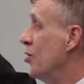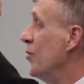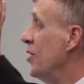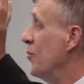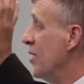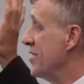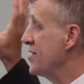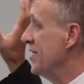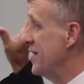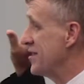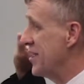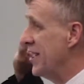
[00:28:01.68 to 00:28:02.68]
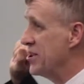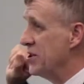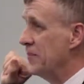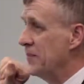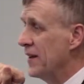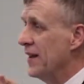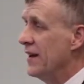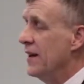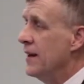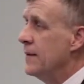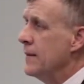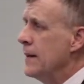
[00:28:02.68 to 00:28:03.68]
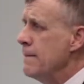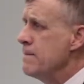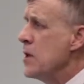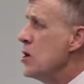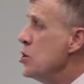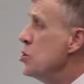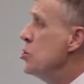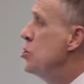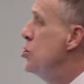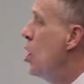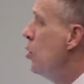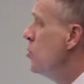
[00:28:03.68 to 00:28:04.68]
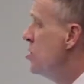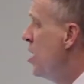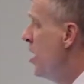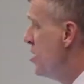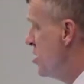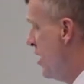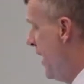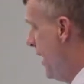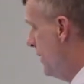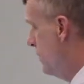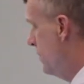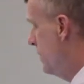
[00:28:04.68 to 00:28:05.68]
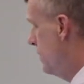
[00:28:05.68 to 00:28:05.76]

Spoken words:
you can go anywhere and see this, can't you? Don't touch that.